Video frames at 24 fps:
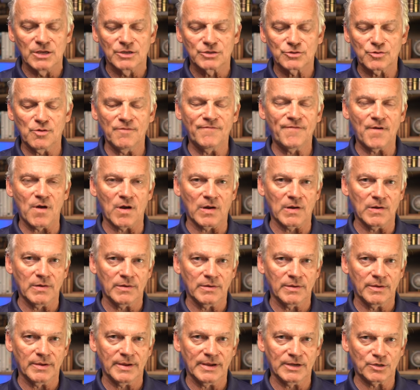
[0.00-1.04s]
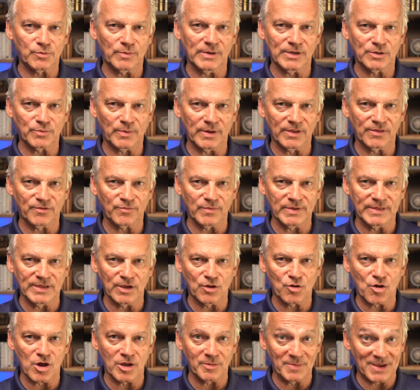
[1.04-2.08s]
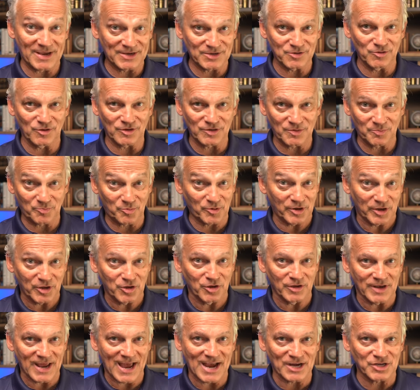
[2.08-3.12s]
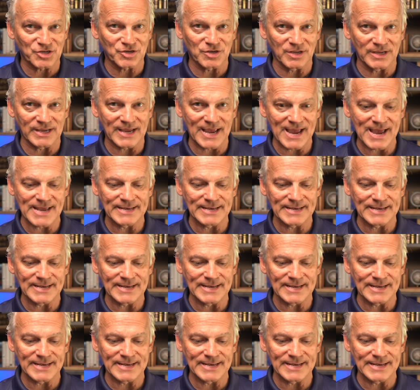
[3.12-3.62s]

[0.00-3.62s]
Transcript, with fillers: So far, in 2023, the economy has looked pretty good, actually.